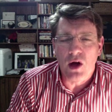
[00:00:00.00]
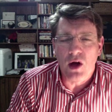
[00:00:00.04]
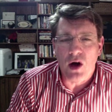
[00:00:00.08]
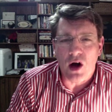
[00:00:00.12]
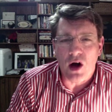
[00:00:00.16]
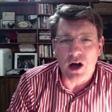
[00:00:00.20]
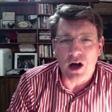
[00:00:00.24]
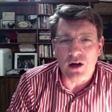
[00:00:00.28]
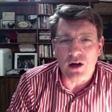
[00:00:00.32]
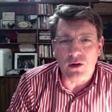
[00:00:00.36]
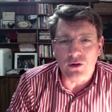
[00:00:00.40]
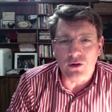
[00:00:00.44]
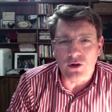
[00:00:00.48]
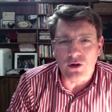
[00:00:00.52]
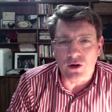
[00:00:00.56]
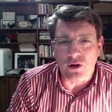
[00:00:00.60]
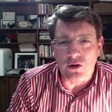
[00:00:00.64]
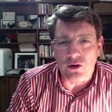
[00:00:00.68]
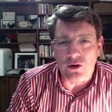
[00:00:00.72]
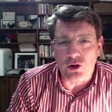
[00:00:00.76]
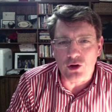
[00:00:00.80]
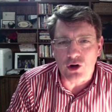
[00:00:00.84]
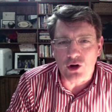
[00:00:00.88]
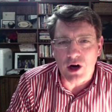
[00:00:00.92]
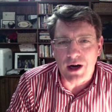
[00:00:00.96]
I can also
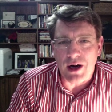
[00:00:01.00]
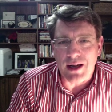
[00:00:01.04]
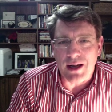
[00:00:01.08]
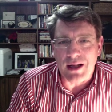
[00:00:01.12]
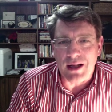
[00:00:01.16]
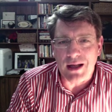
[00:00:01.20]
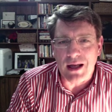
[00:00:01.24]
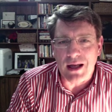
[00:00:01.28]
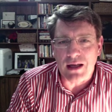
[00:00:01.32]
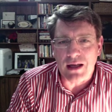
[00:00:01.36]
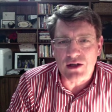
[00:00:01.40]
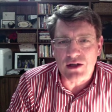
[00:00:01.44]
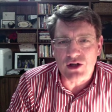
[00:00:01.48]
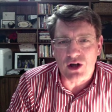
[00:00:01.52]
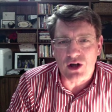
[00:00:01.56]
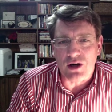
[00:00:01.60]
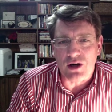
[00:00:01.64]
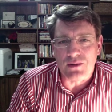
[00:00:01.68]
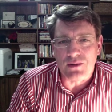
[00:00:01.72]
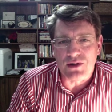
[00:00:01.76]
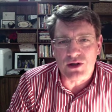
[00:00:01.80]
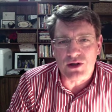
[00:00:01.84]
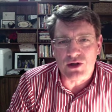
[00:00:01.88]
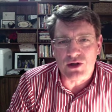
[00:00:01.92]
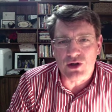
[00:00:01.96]
do training at
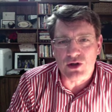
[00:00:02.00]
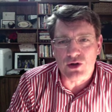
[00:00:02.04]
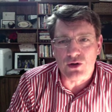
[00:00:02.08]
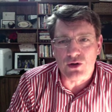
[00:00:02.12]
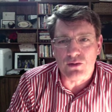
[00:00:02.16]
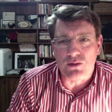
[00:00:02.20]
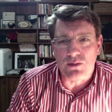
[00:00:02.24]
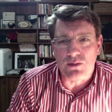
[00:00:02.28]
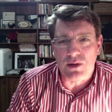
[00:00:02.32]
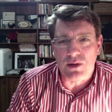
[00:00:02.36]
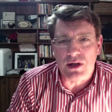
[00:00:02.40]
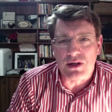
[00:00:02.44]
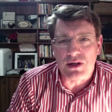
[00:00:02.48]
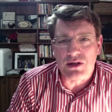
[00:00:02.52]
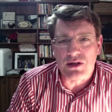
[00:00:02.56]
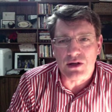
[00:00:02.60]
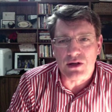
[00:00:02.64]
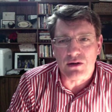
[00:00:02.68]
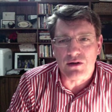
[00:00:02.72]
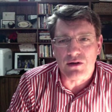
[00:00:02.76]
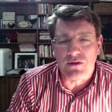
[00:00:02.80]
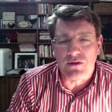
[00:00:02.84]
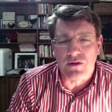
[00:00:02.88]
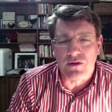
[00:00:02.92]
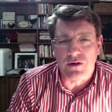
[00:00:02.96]
times that suit me,
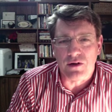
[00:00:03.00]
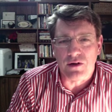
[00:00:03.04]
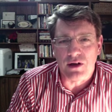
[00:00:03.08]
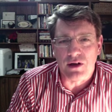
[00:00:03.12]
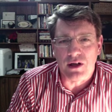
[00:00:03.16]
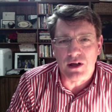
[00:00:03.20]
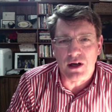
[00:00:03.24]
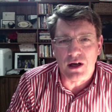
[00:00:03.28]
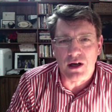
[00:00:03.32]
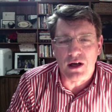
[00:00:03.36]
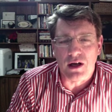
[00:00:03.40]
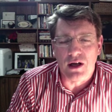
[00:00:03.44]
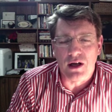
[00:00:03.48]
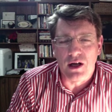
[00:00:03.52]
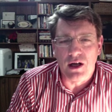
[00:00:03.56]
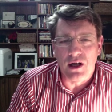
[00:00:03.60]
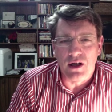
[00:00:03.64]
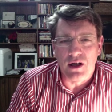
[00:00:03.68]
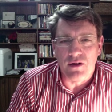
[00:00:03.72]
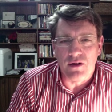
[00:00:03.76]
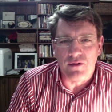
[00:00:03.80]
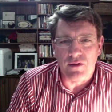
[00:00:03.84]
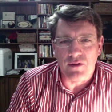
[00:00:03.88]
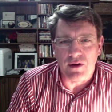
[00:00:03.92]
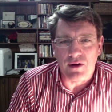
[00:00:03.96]
so it's very,
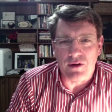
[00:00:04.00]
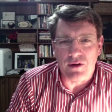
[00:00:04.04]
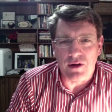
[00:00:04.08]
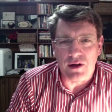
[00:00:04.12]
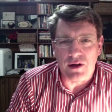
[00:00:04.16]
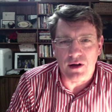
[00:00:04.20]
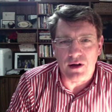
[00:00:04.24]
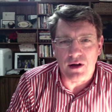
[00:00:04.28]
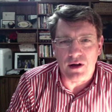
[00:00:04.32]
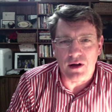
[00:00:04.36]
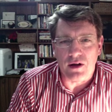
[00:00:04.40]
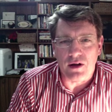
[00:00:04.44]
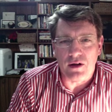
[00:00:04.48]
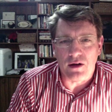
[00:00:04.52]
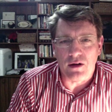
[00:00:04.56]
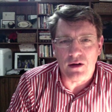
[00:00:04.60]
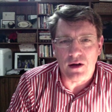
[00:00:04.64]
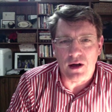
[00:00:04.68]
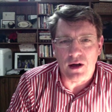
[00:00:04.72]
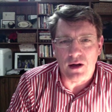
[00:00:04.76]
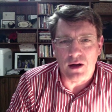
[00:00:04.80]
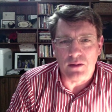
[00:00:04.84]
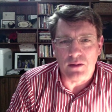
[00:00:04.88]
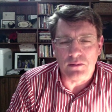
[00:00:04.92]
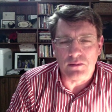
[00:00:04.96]
very,
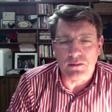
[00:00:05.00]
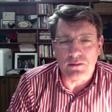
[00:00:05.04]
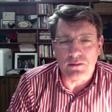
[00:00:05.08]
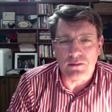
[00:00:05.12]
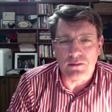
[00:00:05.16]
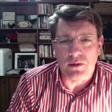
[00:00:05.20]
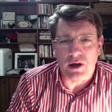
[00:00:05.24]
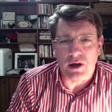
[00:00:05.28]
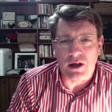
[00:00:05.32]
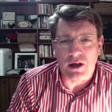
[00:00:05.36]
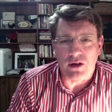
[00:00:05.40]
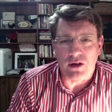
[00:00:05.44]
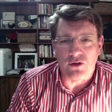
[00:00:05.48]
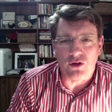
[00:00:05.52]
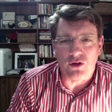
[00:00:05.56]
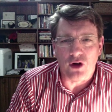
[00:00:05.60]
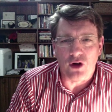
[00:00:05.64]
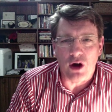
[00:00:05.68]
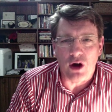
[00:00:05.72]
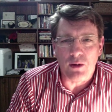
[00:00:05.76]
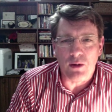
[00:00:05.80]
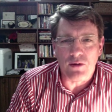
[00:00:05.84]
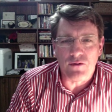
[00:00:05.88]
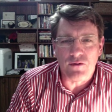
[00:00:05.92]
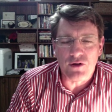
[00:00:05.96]
I guess,
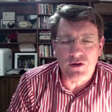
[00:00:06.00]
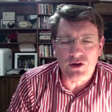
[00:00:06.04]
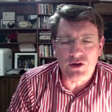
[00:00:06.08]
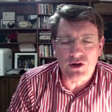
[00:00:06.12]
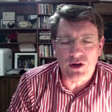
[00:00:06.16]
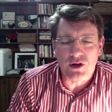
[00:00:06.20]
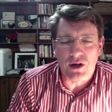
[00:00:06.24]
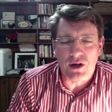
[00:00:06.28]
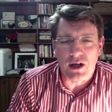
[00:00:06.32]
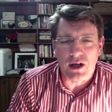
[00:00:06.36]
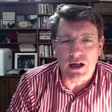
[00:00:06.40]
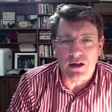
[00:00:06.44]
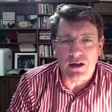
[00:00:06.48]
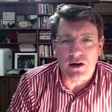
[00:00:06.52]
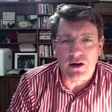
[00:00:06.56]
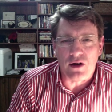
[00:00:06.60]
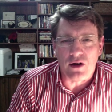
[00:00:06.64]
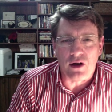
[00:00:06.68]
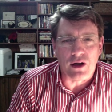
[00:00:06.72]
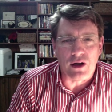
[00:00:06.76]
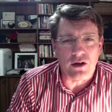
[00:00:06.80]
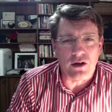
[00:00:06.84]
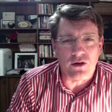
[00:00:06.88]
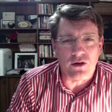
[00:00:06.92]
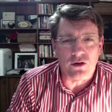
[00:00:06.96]
time efficient, in that
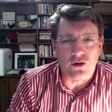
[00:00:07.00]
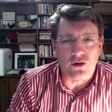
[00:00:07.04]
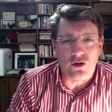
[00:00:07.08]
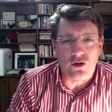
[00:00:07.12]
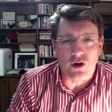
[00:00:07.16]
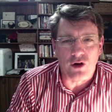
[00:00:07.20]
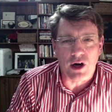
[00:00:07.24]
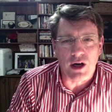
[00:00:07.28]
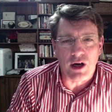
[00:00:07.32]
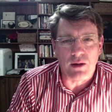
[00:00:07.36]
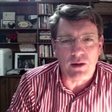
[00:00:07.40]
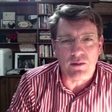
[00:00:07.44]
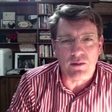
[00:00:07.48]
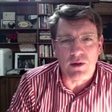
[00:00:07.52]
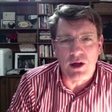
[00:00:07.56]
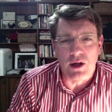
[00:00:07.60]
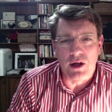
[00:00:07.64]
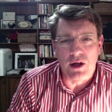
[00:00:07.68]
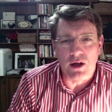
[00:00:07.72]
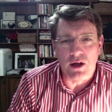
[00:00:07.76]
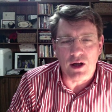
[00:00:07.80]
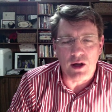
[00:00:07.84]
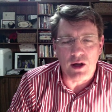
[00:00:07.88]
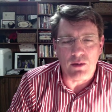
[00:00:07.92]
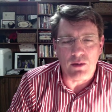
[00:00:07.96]
I can do training,
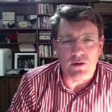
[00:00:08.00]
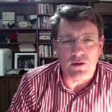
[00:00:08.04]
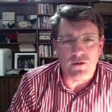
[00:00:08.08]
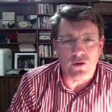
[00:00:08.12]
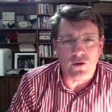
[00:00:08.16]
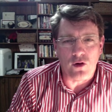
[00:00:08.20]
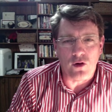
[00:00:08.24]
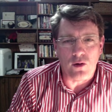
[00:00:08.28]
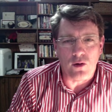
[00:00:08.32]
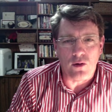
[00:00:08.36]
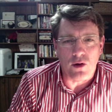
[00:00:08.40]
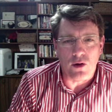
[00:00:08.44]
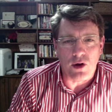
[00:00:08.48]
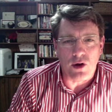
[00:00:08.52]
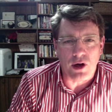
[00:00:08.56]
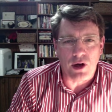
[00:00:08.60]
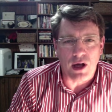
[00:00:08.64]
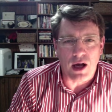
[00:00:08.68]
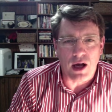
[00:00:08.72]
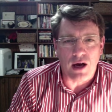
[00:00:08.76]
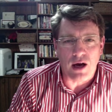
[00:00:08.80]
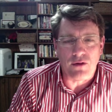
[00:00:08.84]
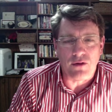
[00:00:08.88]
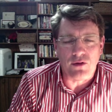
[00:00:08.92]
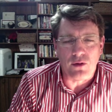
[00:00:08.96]
you know, before work,
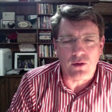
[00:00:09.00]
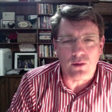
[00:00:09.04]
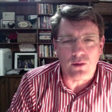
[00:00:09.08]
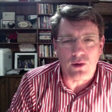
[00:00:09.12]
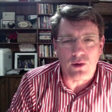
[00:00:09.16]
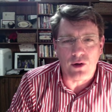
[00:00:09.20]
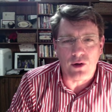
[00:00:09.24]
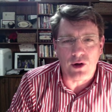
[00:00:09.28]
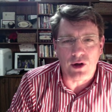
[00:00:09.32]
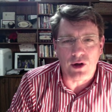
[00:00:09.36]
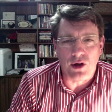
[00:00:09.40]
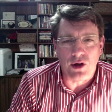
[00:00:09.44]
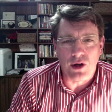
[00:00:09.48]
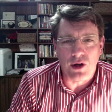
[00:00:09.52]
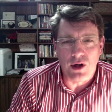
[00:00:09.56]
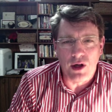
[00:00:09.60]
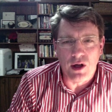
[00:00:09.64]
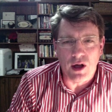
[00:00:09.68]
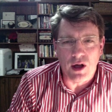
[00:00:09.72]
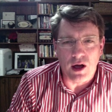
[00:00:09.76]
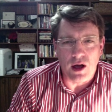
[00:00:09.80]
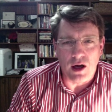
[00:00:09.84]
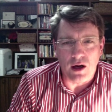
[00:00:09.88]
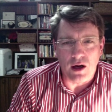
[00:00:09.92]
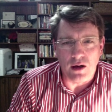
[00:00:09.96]
after work,
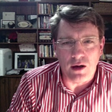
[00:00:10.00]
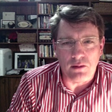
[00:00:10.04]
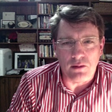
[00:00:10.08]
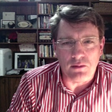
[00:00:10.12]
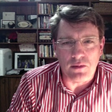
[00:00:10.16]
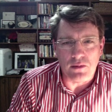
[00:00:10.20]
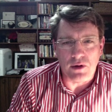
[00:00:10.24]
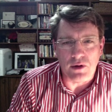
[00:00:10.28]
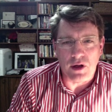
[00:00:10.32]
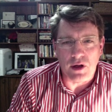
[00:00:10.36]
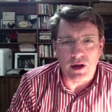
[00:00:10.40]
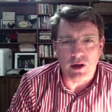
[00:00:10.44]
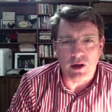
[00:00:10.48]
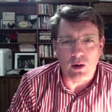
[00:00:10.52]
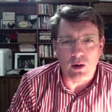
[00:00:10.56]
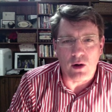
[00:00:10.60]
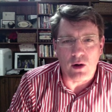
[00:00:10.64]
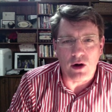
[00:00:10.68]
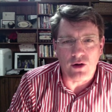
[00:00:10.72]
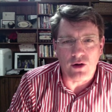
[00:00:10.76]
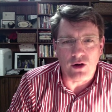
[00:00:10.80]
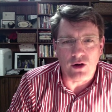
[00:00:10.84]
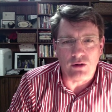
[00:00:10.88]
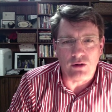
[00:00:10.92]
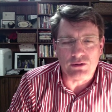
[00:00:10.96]
at
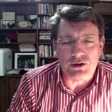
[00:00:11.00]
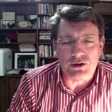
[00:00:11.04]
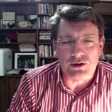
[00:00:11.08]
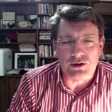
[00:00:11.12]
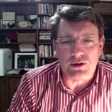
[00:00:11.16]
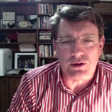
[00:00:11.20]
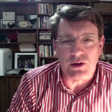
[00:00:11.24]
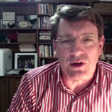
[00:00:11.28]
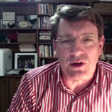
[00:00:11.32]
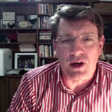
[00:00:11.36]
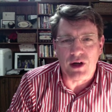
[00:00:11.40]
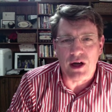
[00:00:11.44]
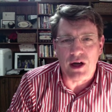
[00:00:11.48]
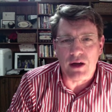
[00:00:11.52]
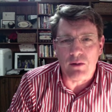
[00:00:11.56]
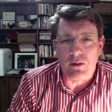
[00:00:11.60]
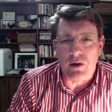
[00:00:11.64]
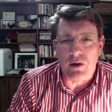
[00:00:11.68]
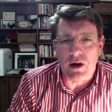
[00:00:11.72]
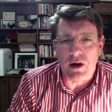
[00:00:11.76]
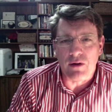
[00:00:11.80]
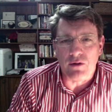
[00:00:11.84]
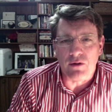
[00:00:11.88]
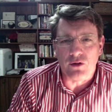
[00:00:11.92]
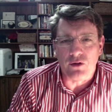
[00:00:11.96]
quiet times during the day,
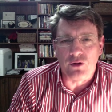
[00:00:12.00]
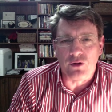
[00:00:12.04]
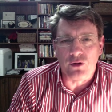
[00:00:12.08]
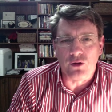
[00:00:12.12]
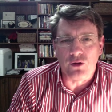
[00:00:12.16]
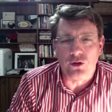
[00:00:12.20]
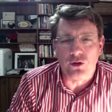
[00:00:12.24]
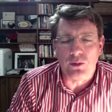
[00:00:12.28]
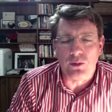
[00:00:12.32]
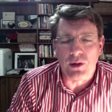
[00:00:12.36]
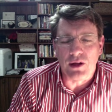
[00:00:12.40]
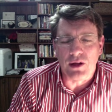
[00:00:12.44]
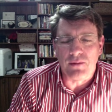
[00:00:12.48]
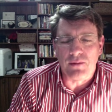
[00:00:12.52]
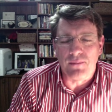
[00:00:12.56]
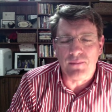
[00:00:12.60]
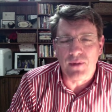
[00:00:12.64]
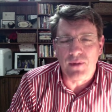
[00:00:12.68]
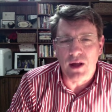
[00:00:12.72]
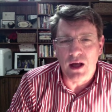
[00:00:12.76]
whenever suits me.